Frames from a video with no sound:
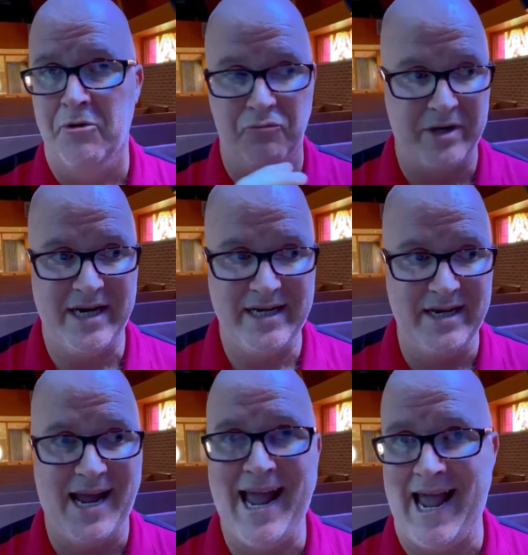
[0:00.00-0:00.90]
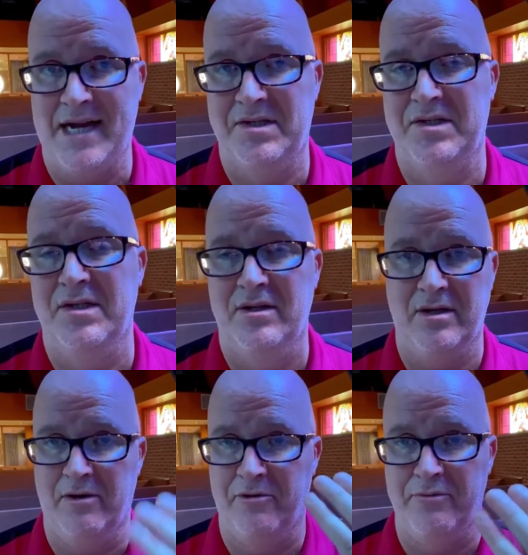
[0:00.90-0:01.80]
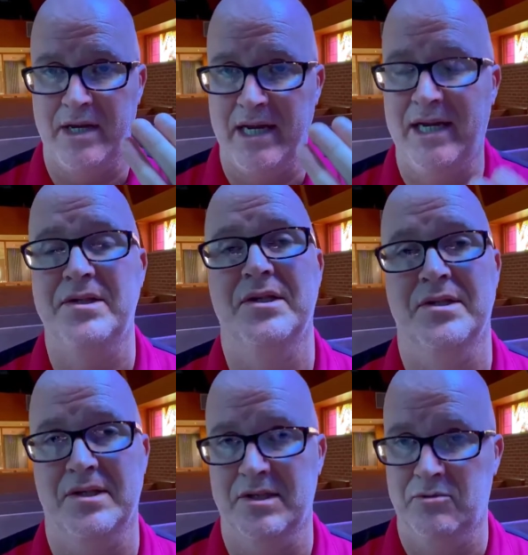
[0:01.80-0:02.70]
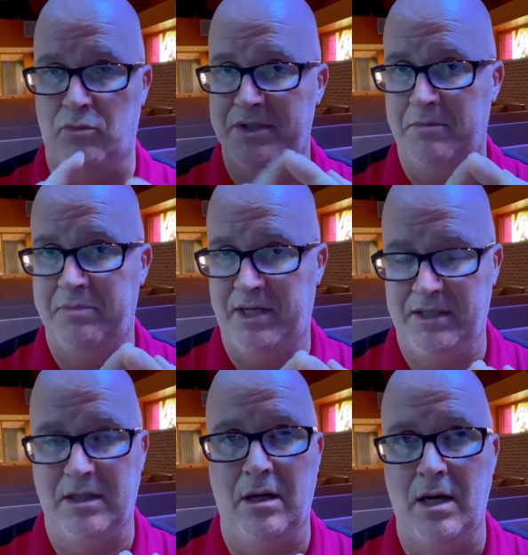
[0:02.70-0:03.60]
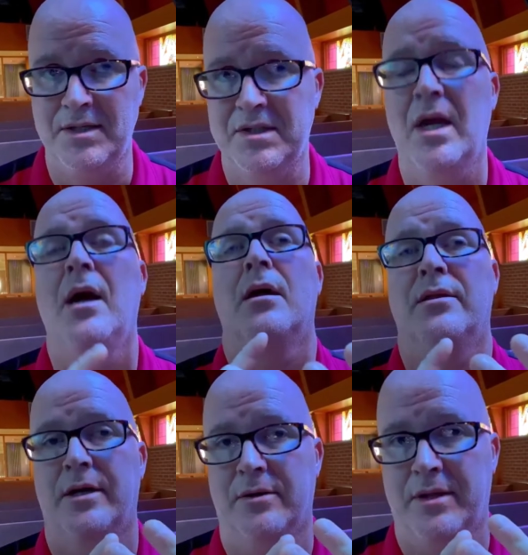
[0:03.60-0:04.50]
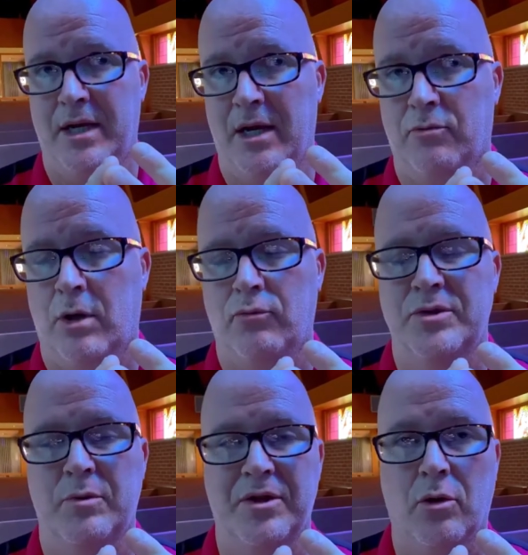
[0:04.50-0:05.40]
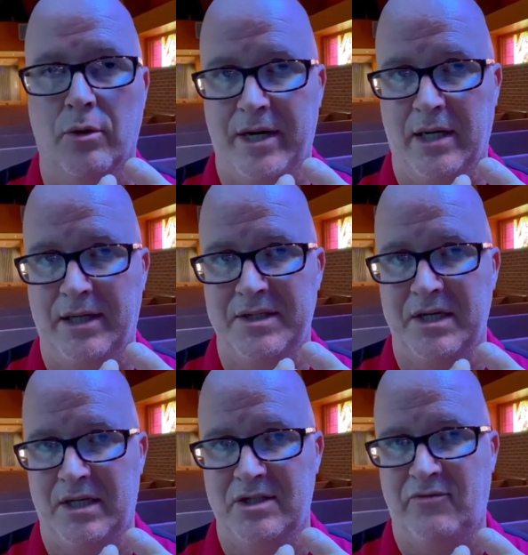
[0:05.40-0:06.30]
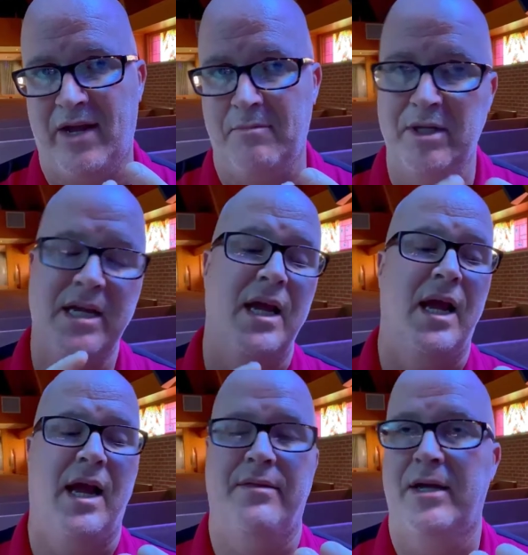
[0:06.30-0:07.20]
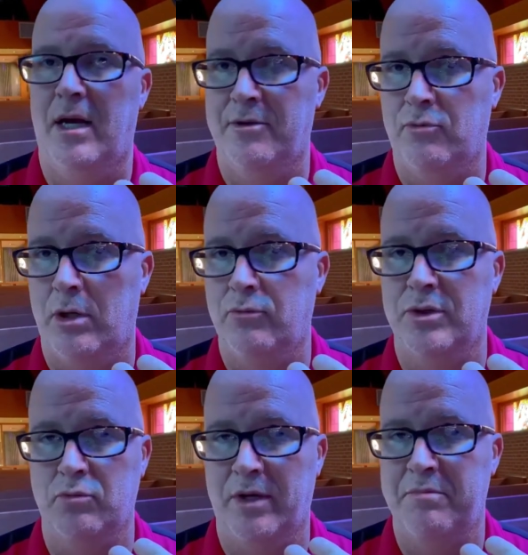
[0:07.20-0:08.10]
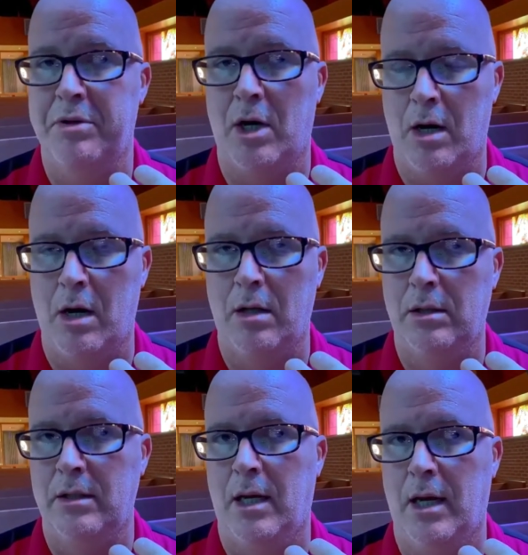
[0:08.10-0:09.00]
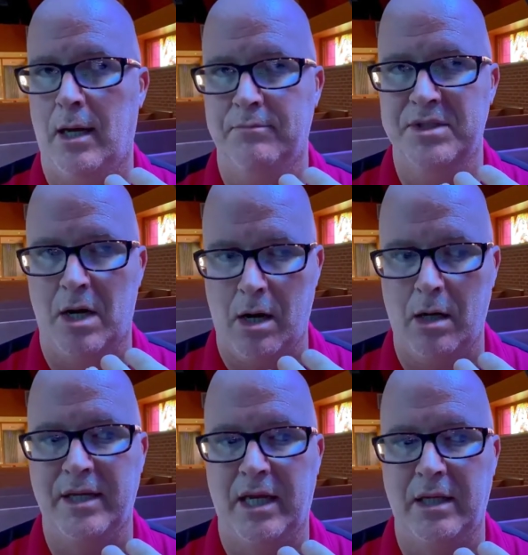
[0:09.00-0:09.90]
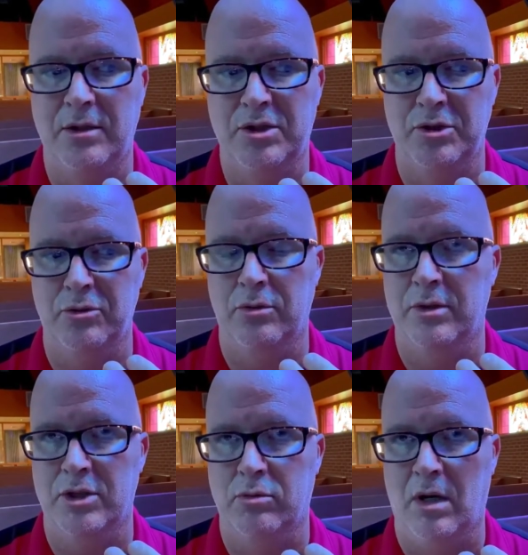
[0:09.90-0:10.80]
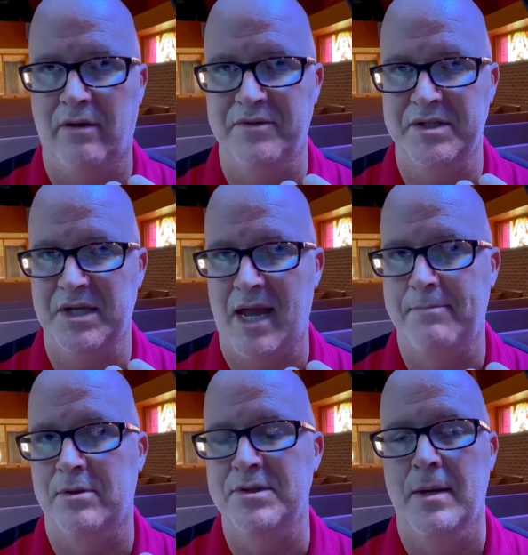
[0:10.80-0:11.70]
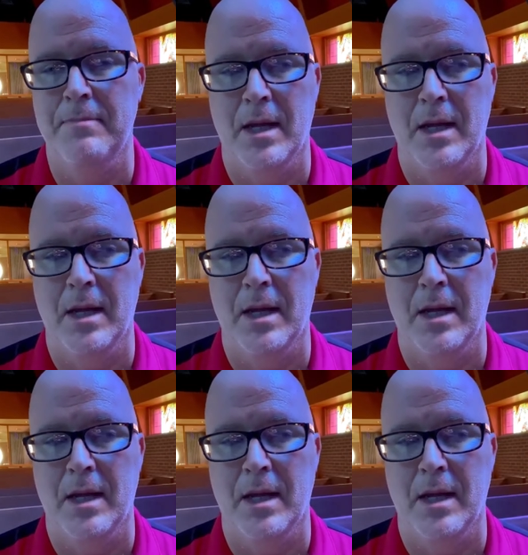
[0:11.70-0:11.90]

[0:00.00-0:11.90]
Read in Acts. There are three instances. One's at Pentecost. The other one was with Cornelius and his family. And the other one was with Paul talking to the 12 disciples.